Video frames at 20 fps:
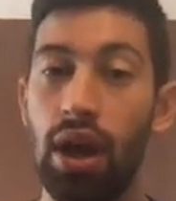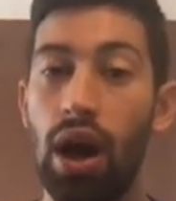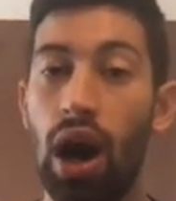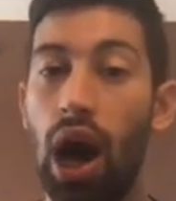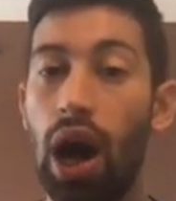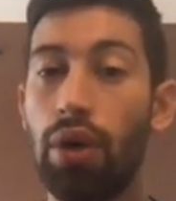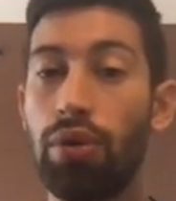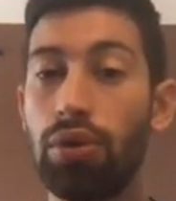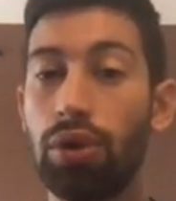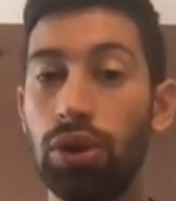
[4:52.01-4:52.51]

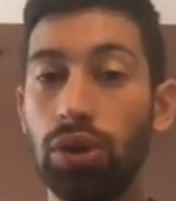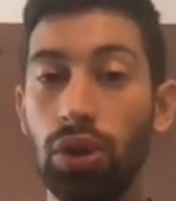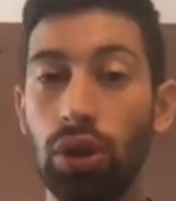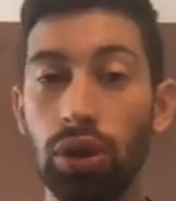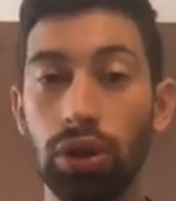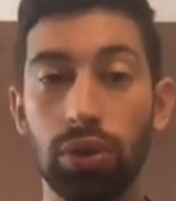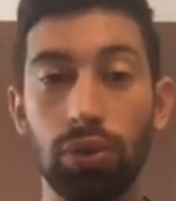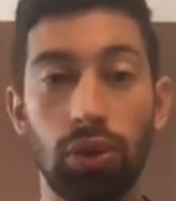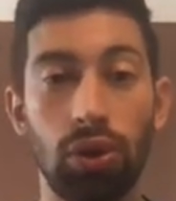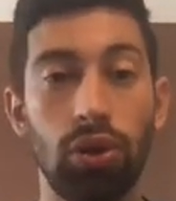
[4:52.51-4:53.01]
I would
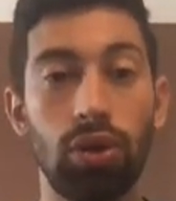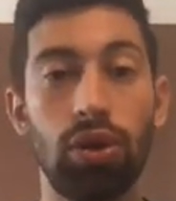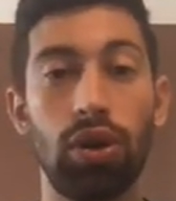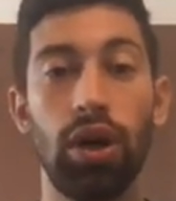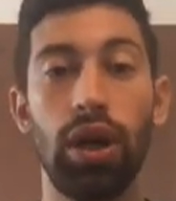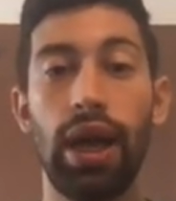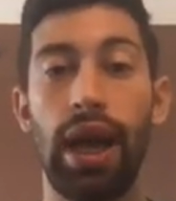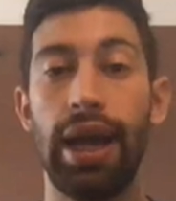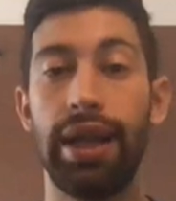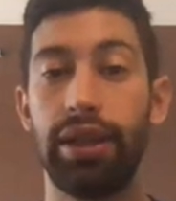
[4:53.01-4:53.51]
not work
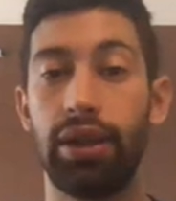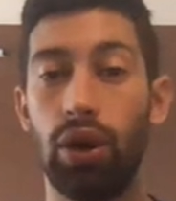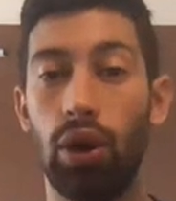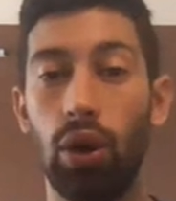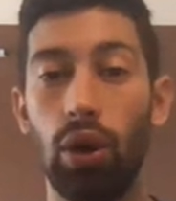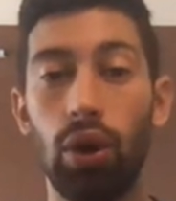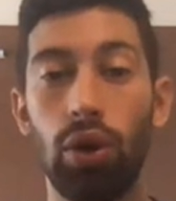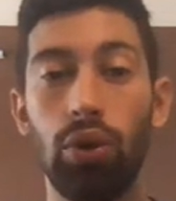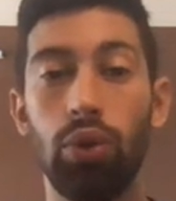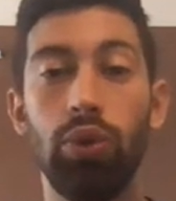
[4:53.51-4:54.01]
at
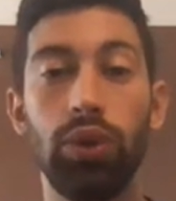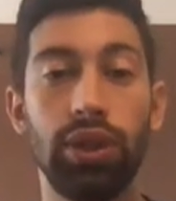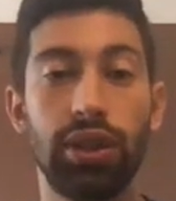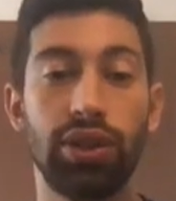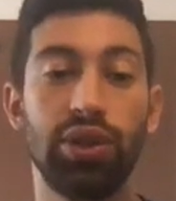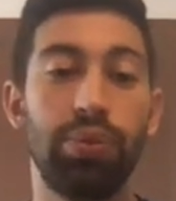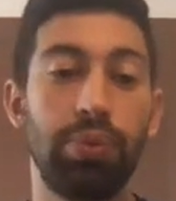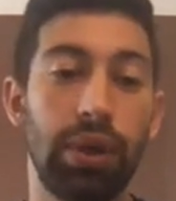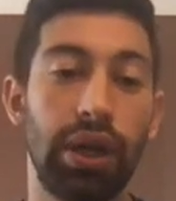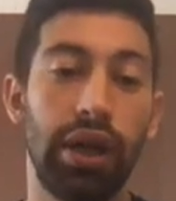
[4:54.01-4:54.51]
all with
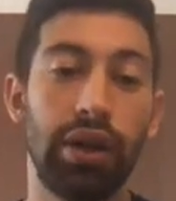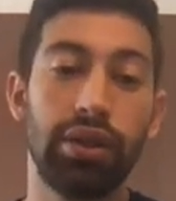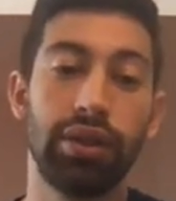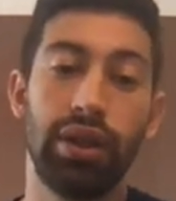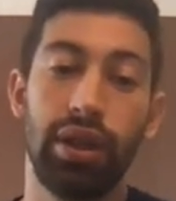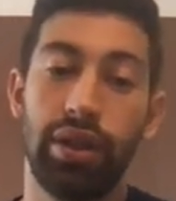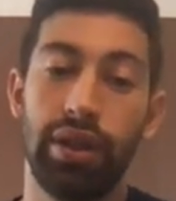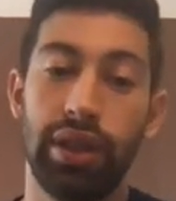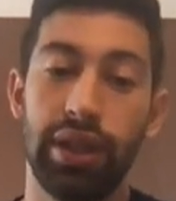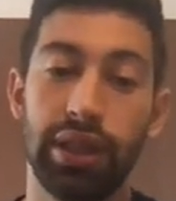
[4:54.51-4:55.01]
supplier
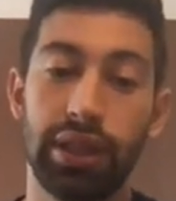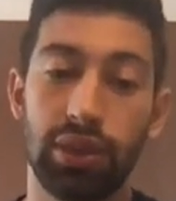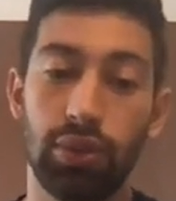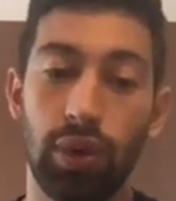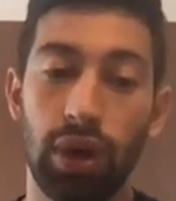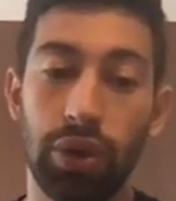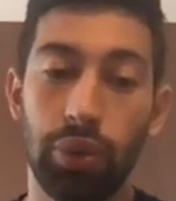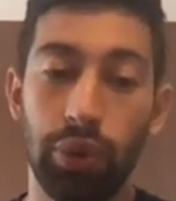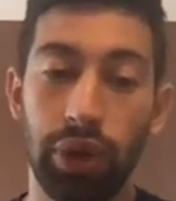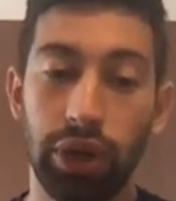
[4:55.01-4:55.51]
that this
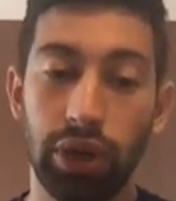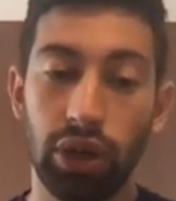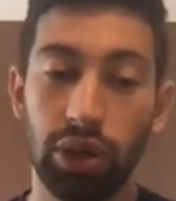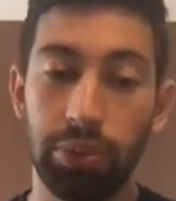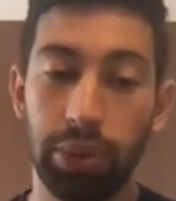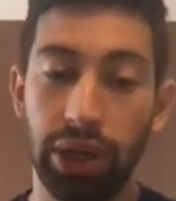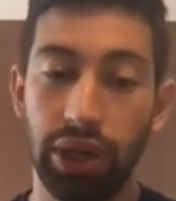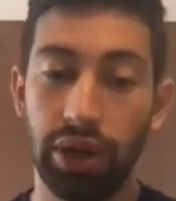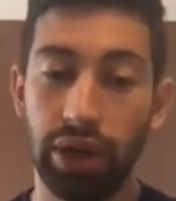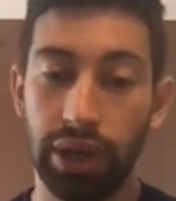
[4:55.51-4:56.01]
one will
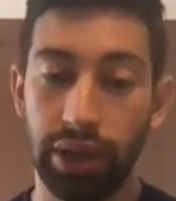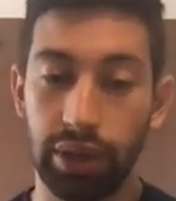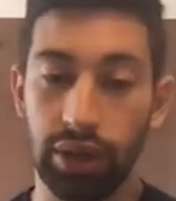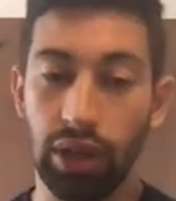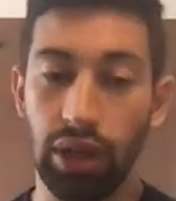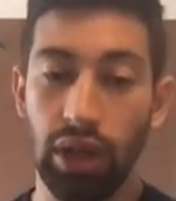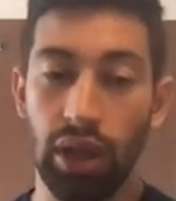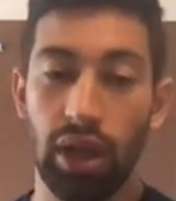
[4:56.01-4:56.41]
not be green.